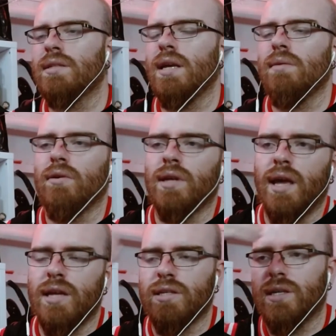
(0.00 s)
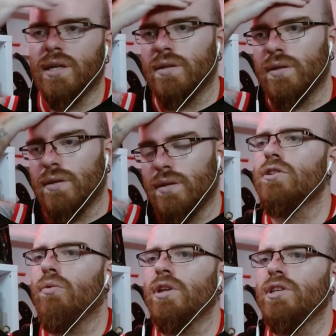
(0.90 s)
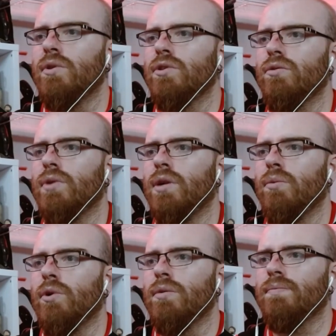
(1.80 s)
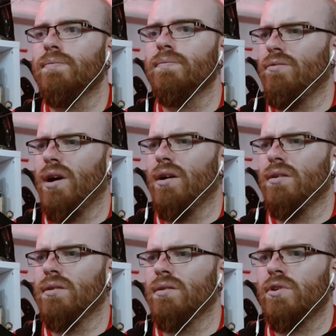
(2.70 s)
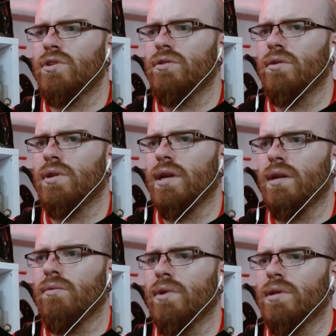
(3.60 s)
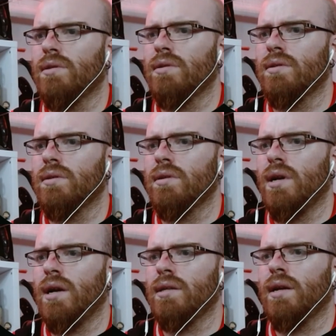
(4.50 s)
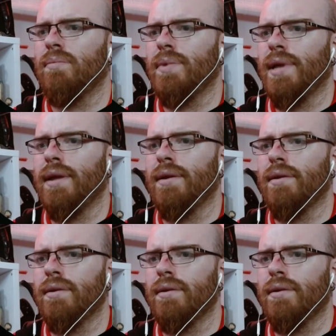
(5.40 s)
his name now, the Asian kid. So what he will do? He will, well, not sure like what are their plan.